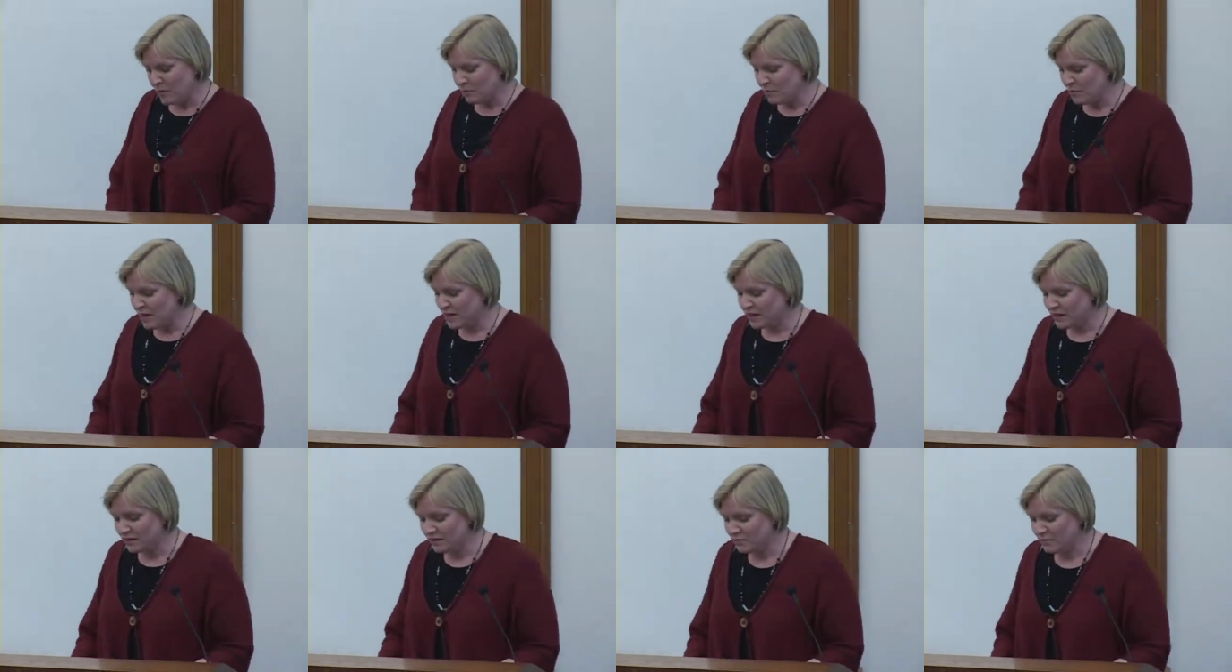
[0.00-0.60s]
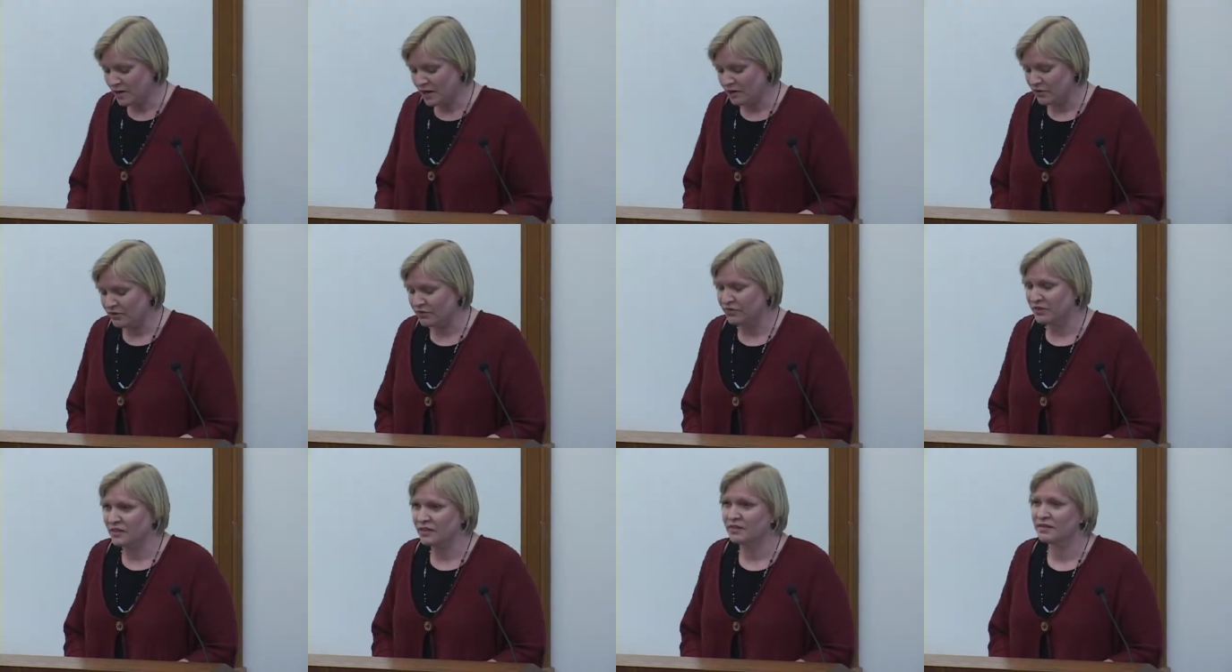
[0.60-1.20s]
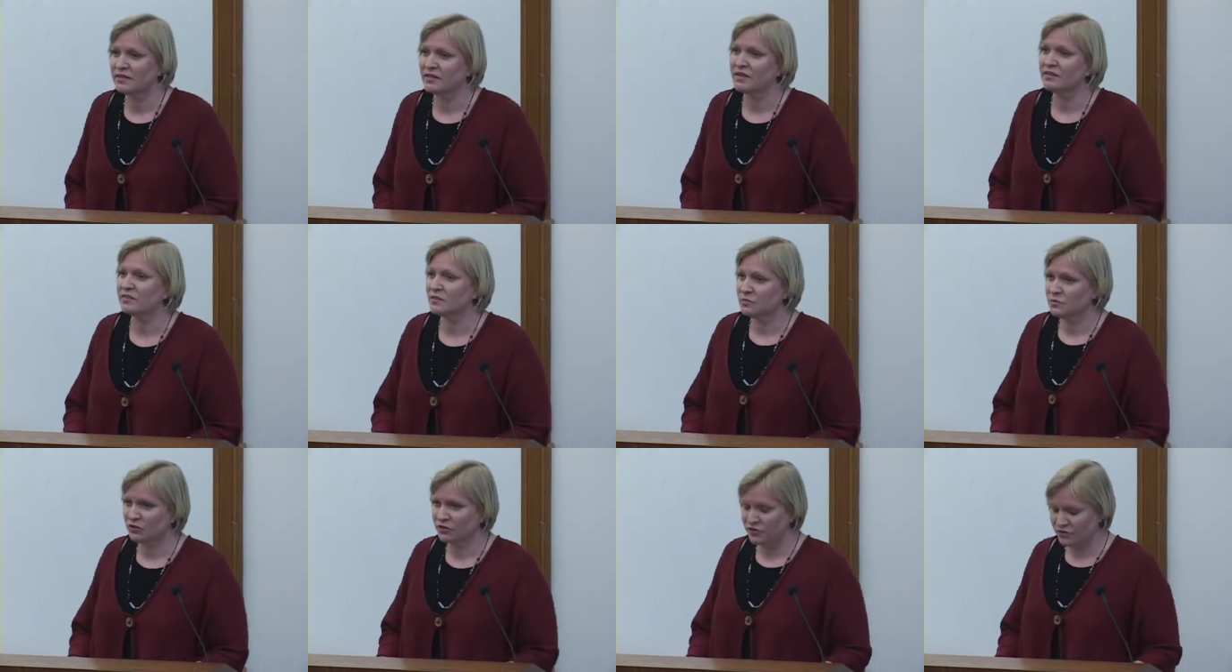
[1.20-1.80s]
making democracy
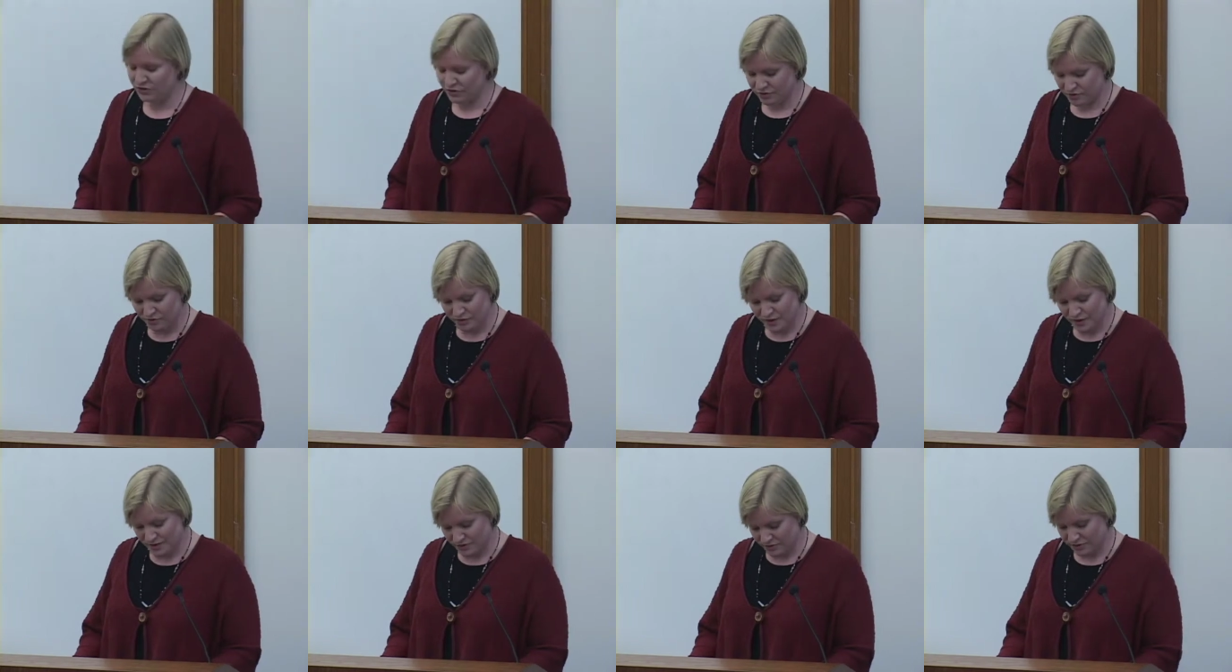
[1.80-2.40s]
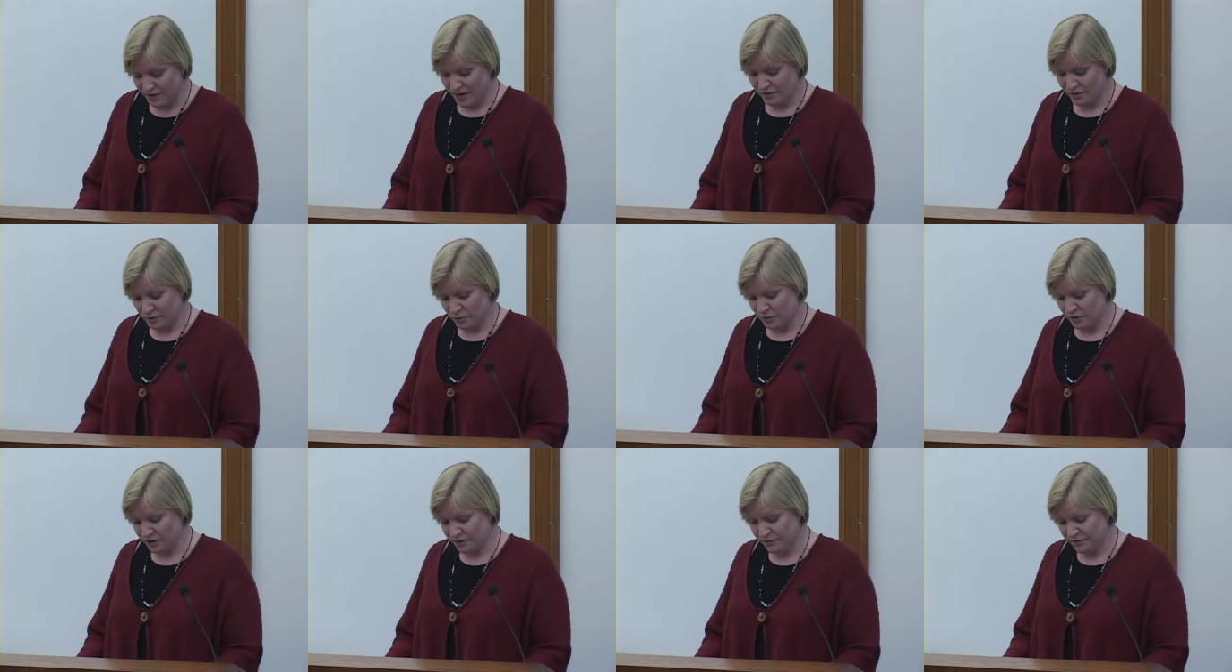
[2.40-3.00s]
accessible to, to everyone.